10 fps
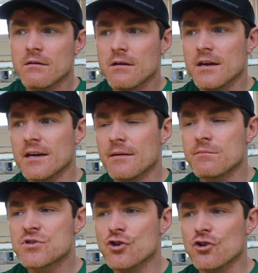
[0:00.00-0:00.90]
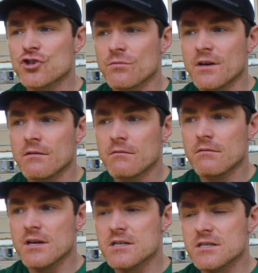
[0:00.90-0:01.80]
Um, Joshua
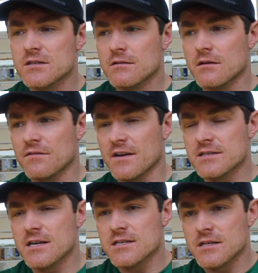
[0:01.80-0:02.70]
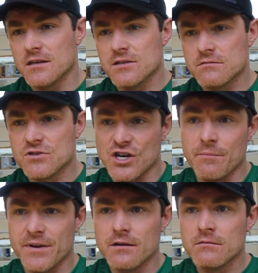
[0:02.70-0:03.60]
is a fantastic
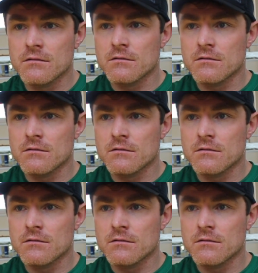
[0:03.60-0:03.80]
champion,